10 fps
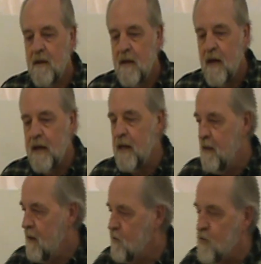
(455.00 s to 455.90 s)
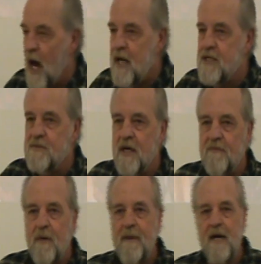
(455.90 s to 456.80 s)
and he drags himself
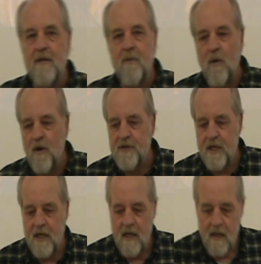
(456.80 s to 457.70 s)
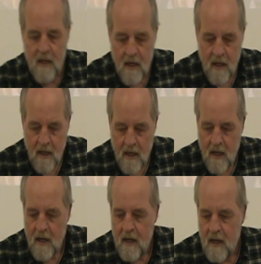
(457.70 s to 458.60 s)
up on the porch and
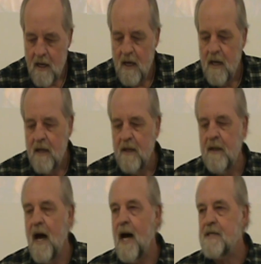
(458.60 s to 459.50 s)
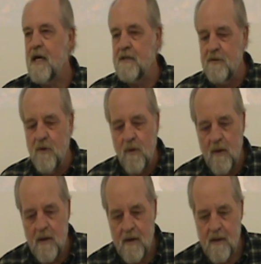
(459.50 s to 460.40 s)
he knocks on the door